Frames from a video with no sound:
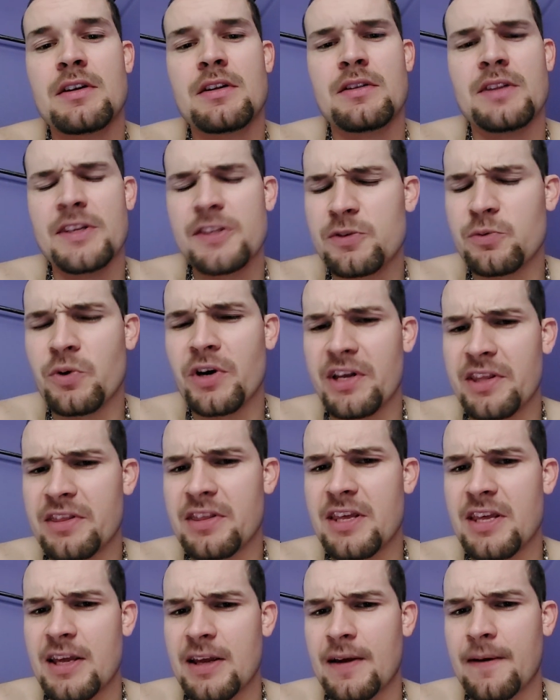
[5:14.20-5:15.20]
this is what I
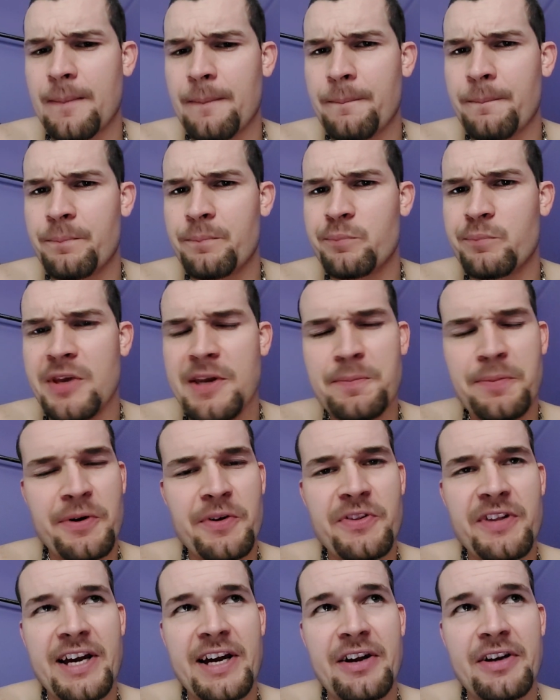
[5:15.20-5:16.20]
think. People
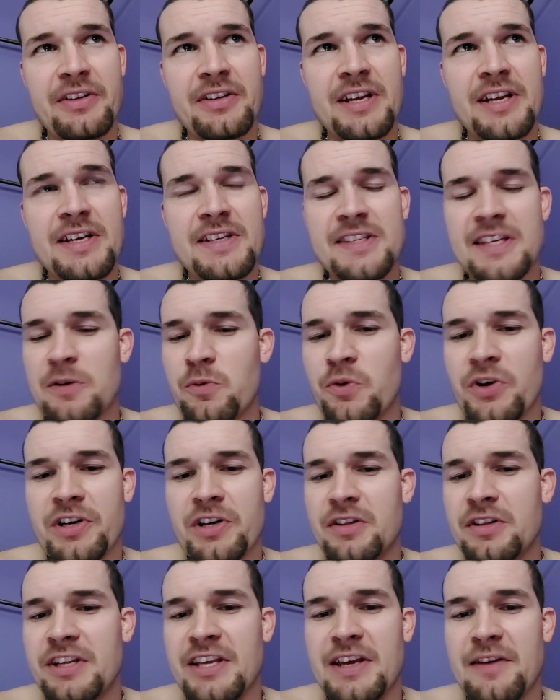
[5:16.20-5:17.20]
nowadays, they want
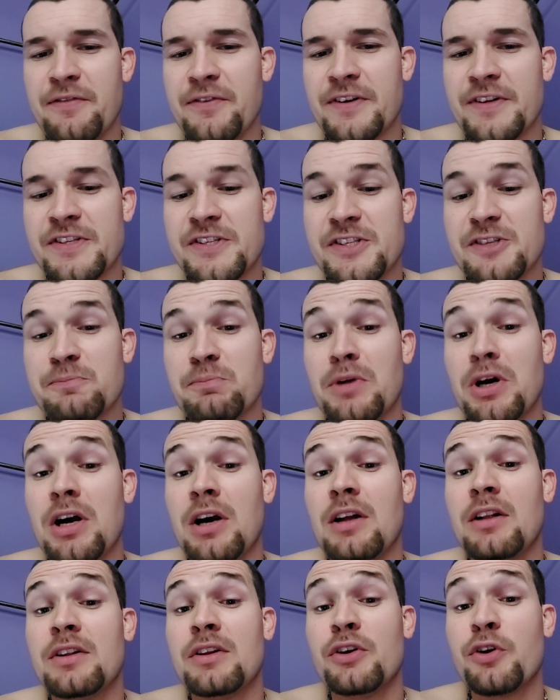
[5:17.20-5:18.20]
to live in a
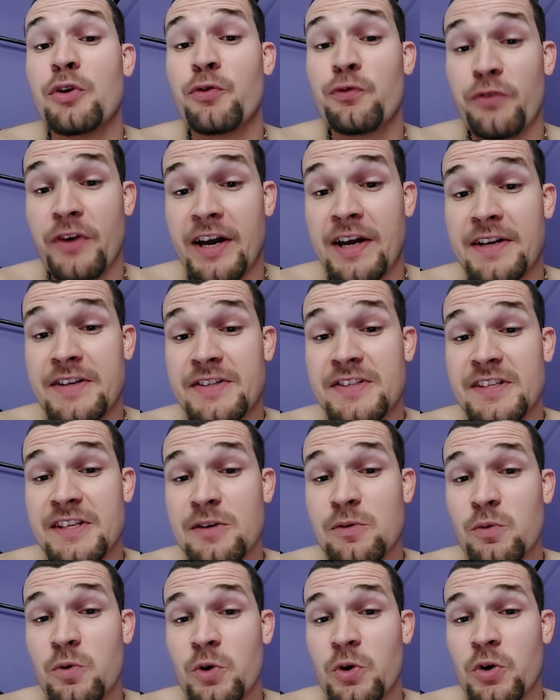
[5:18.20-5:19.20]
small little fantasy
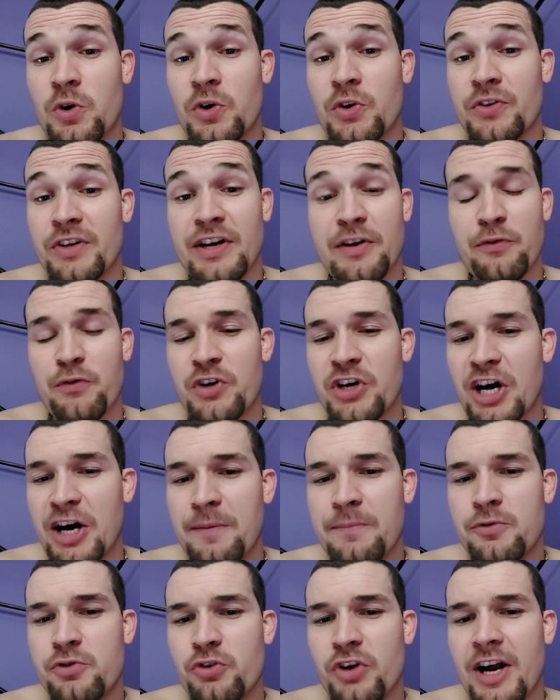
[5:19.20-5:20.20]
world of
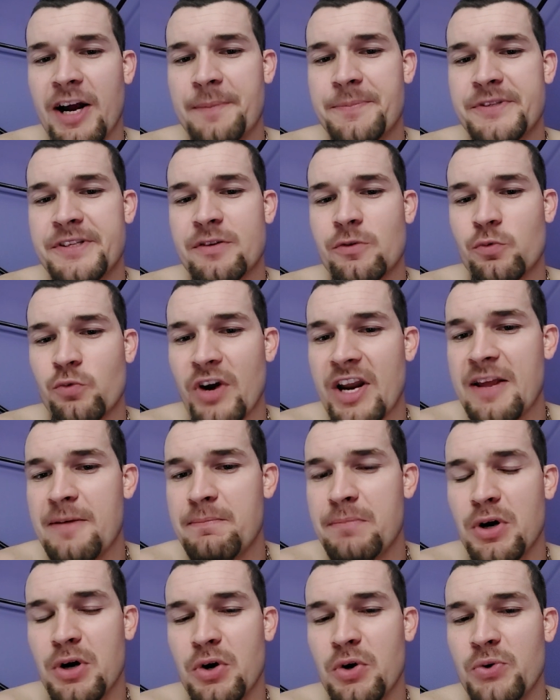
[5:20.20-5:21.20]
gumdrops and
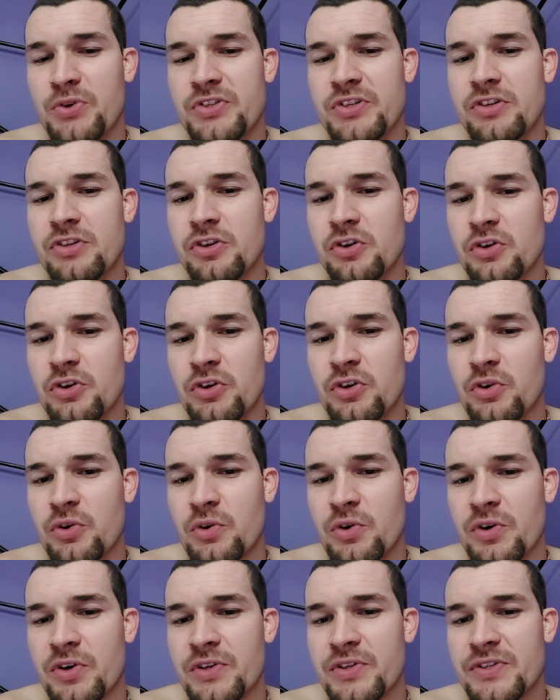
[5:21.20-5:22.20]
rainbows and
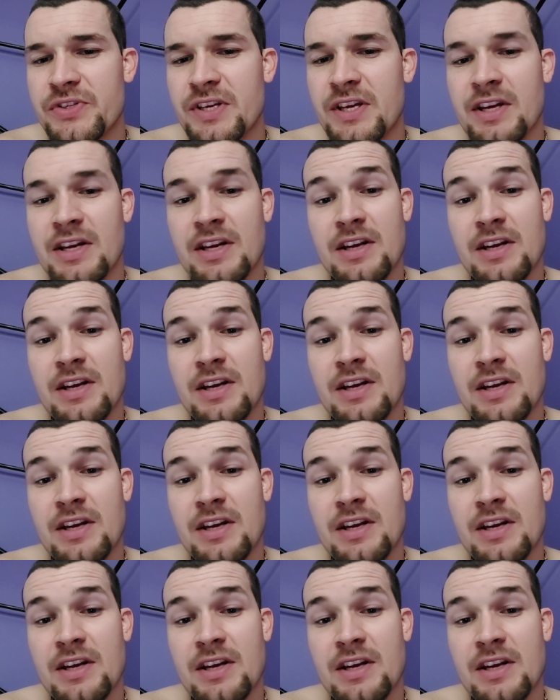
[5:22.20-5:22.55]
unicorns.